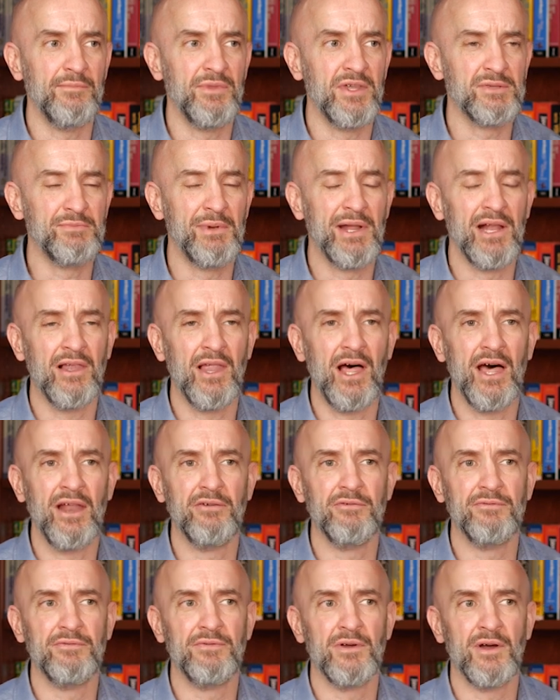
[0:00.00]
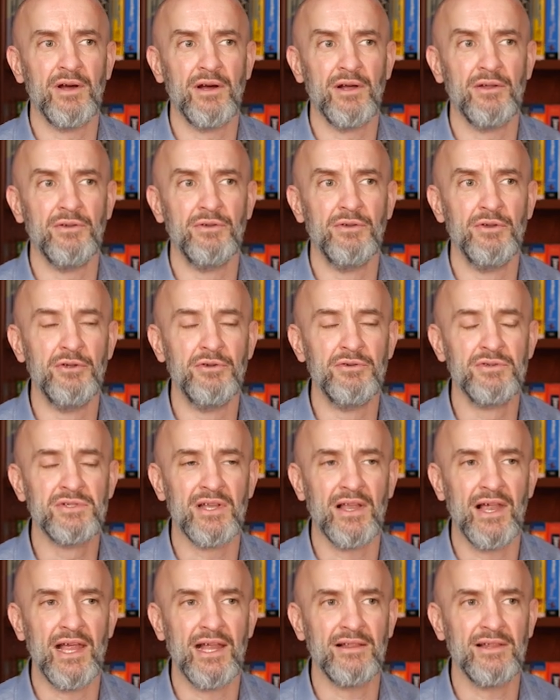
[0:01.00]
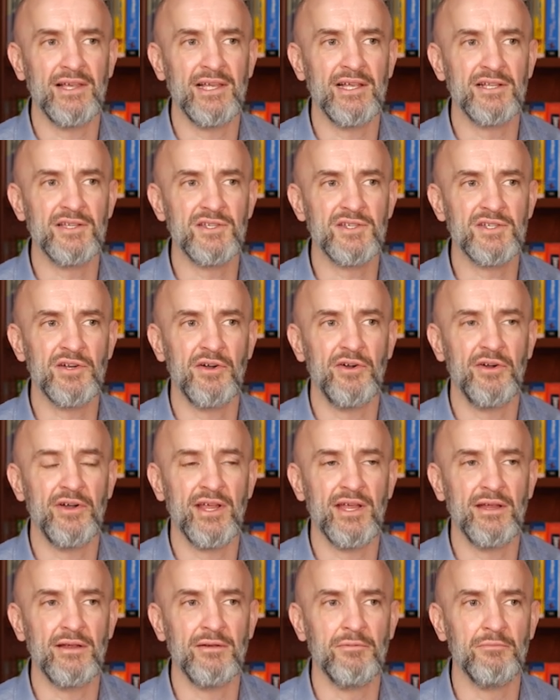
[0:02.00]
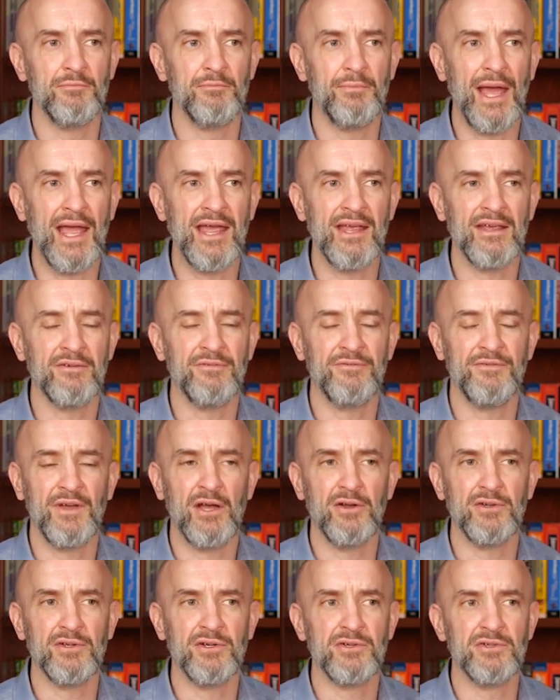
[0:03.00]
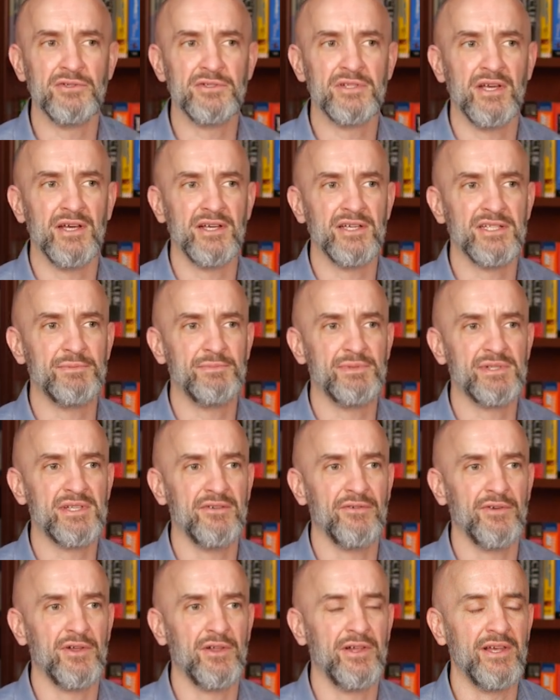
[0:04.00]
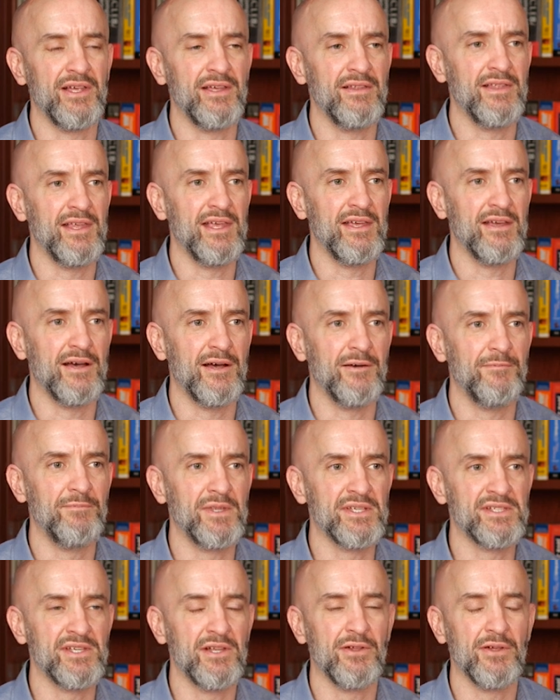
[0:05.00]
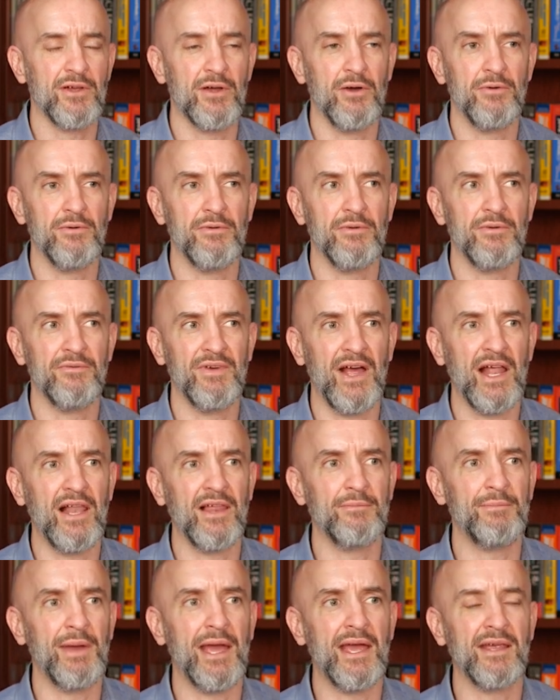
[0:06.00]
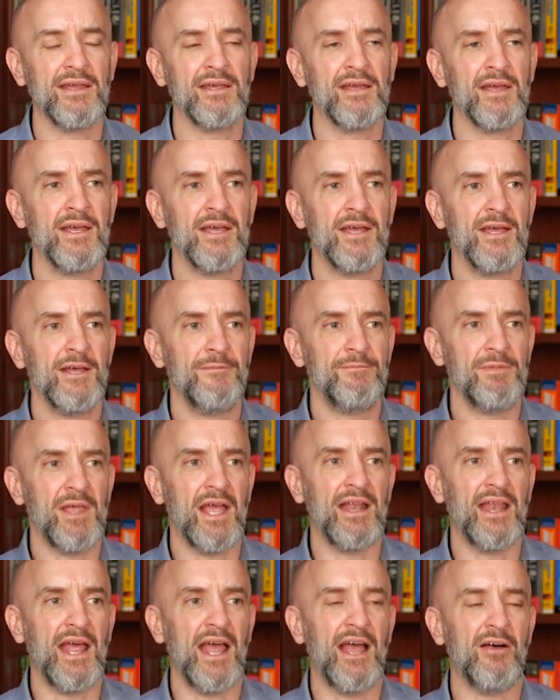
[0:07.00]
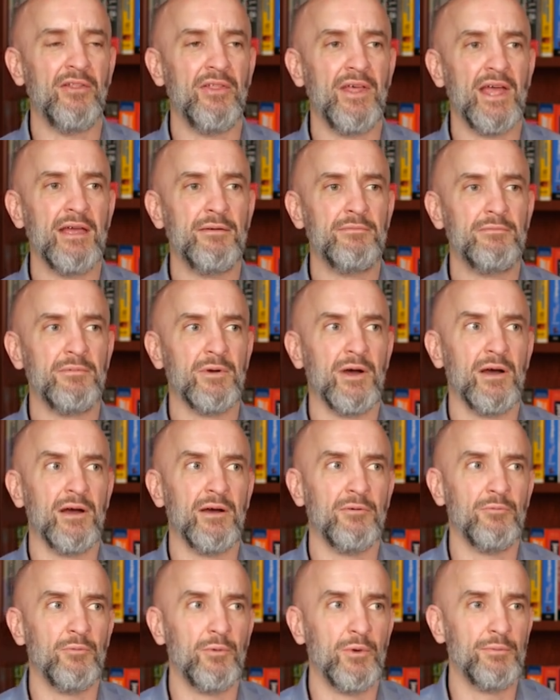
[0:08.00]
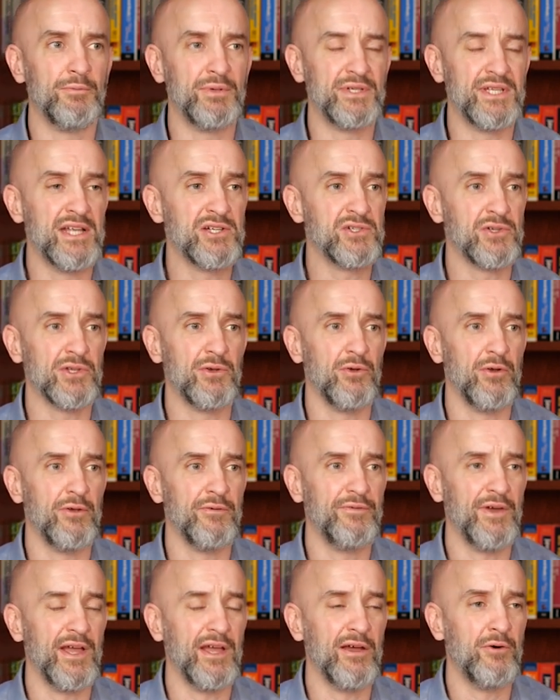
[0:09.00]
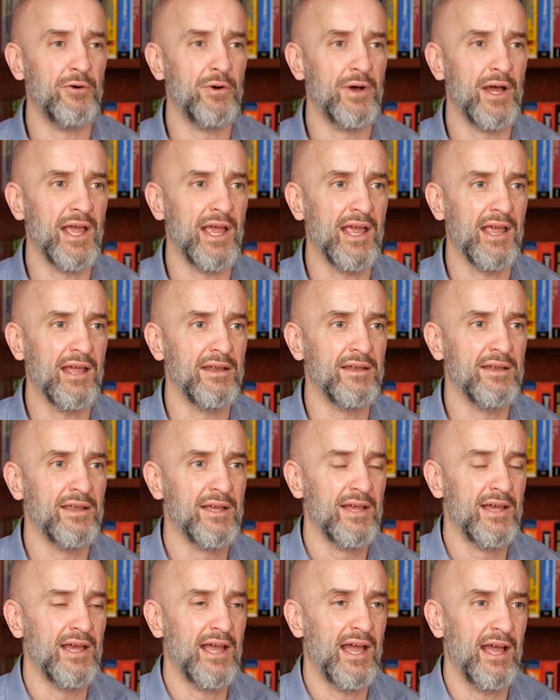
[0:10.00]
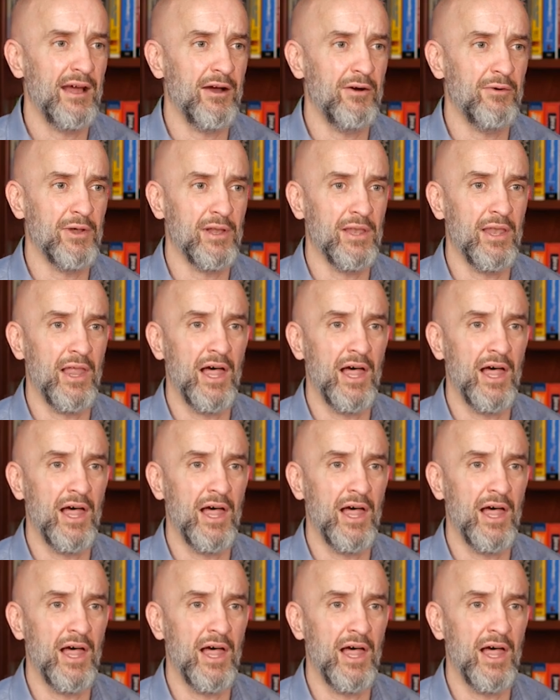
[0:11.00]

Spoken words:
There's been a lot of news lately concerning bank failures, specifically the Silicon Valley Bank, and how they were potentially going to fail, and how a